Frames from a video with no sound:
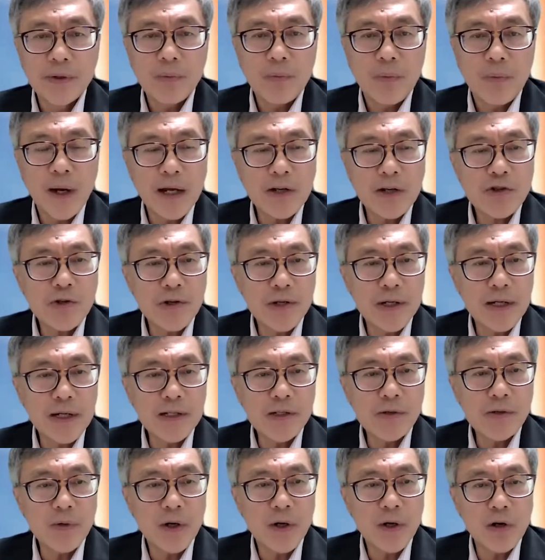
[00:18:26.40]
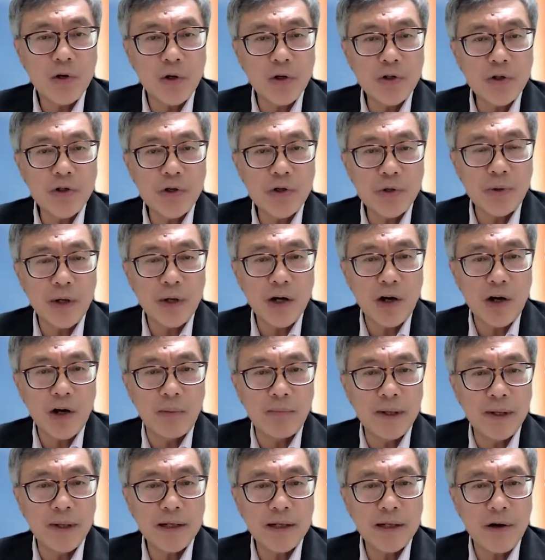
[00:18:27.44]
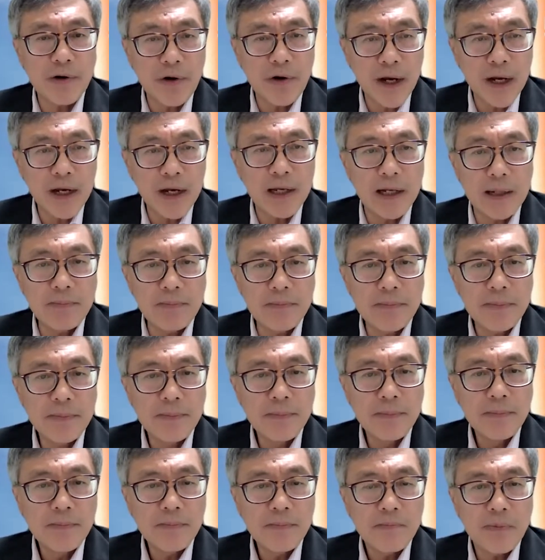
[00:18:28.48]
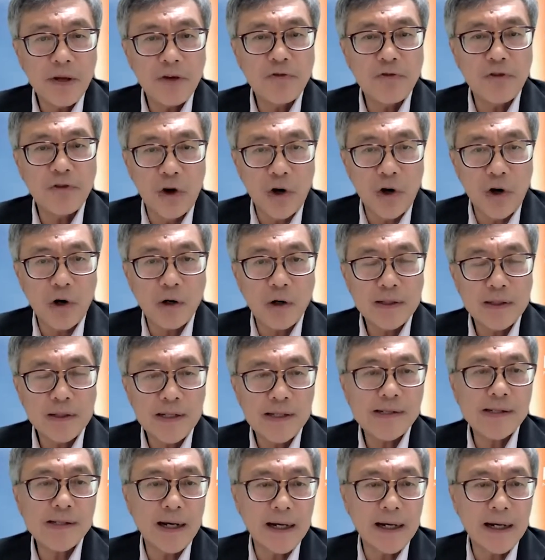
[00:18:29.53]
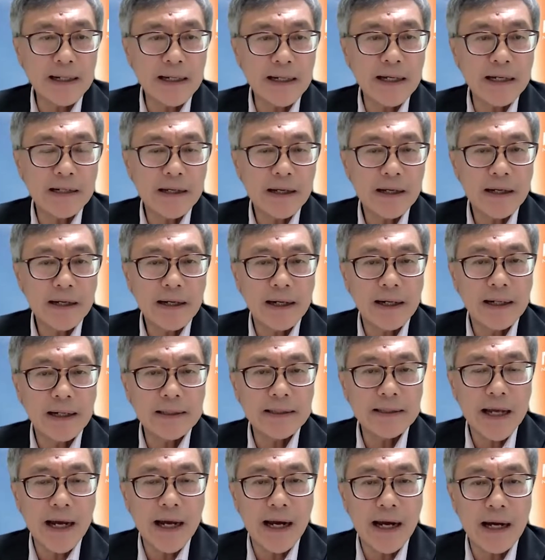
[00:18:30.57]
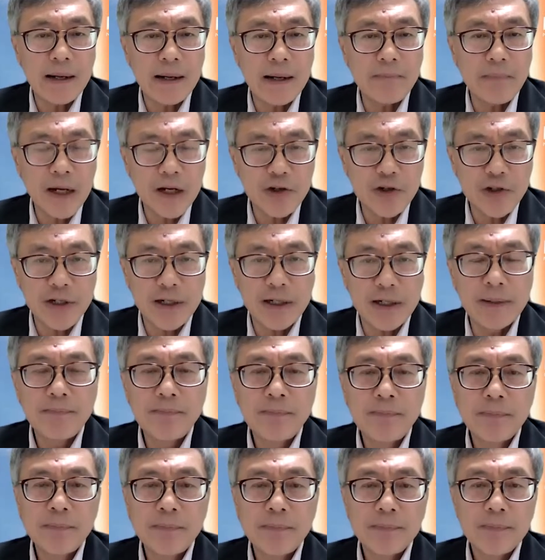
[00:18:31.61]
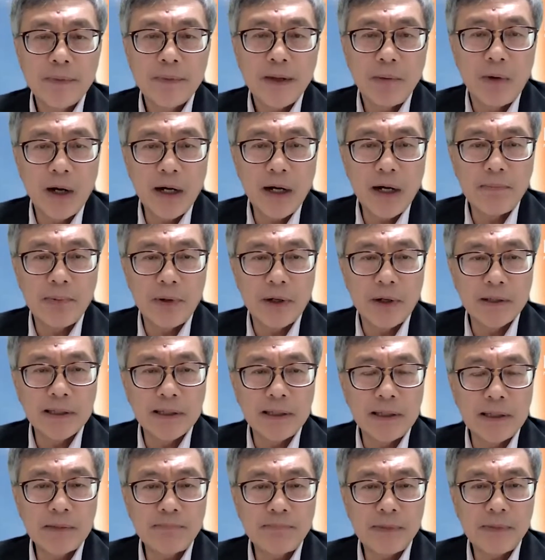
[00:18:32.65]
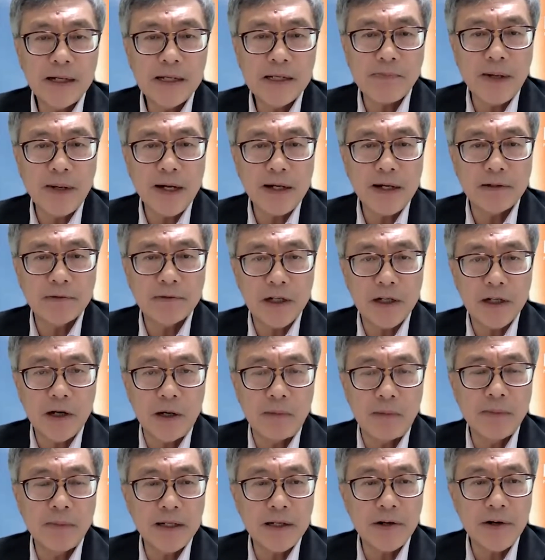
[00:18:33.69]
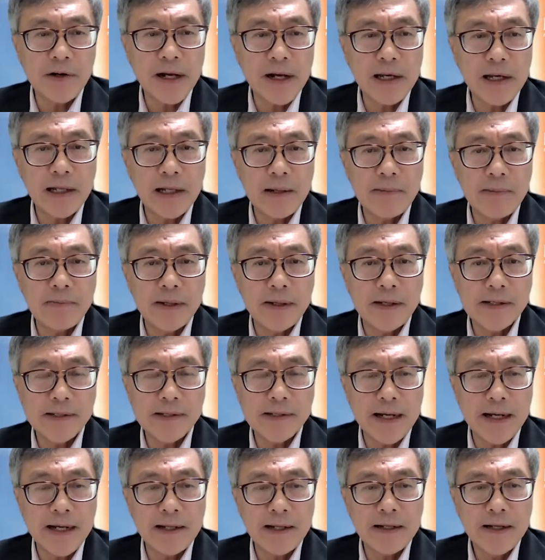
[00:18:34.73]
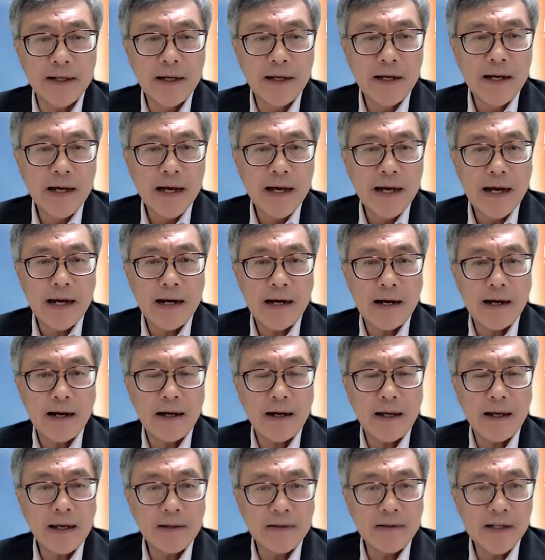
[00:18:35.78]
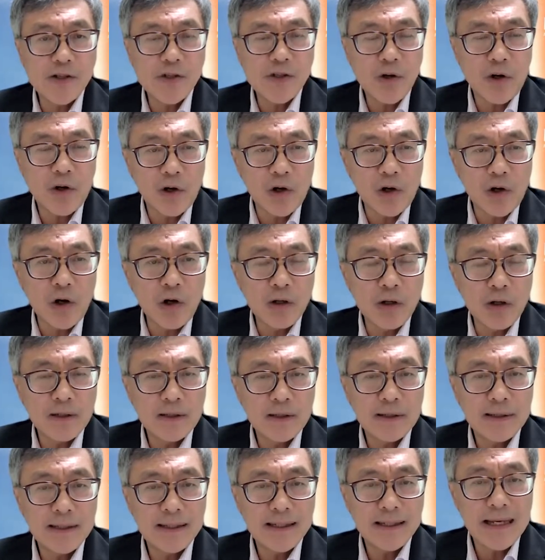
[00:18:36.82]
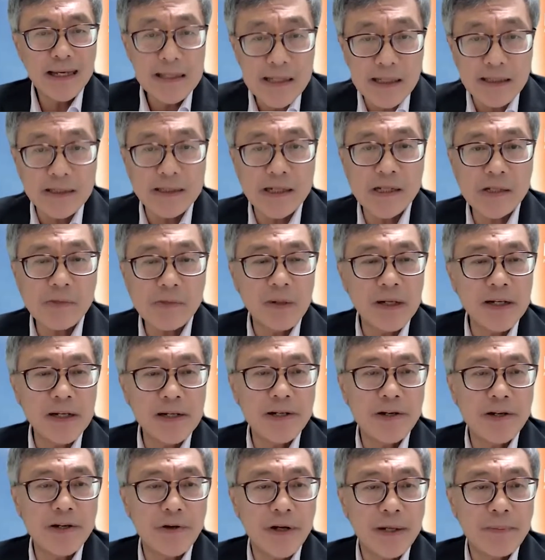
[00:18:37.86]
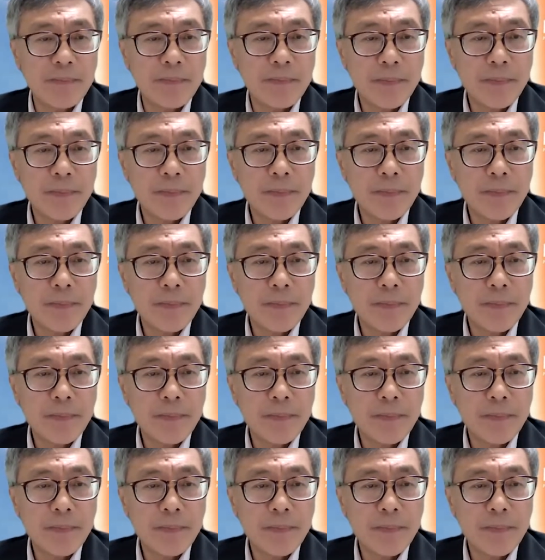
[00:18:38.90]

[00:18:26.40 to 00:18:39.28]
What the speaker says: where students will go through a common curriculum before deciding their major. And one important aspect of the common curriculum is that it is all interdisciplinary.